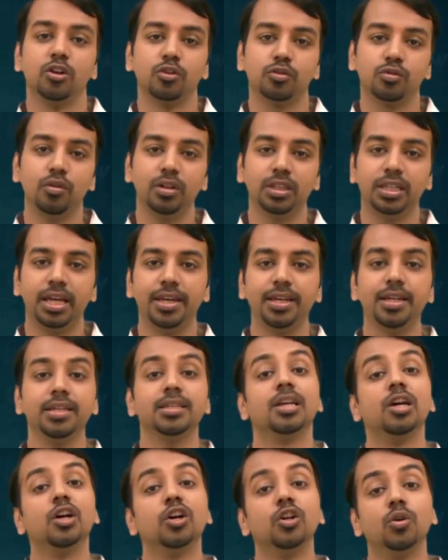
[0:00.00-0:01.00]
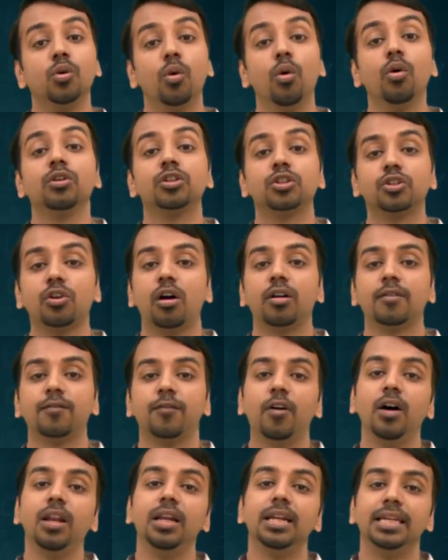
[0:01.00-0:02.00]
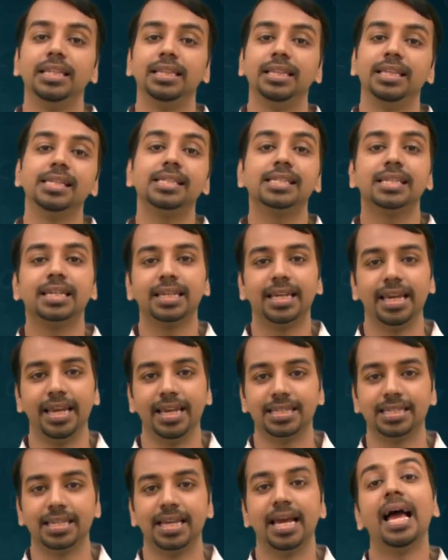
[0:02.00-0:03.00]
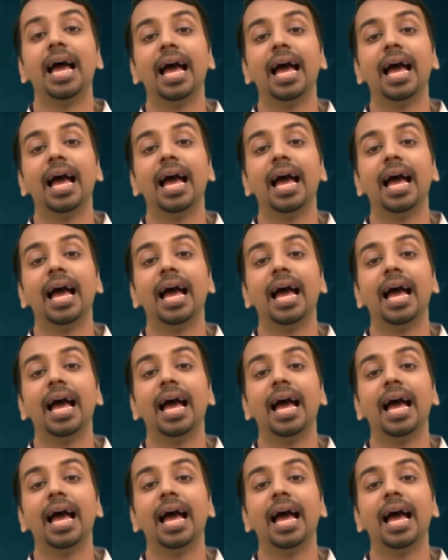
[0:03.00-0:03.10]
So there is no shortfall in this case.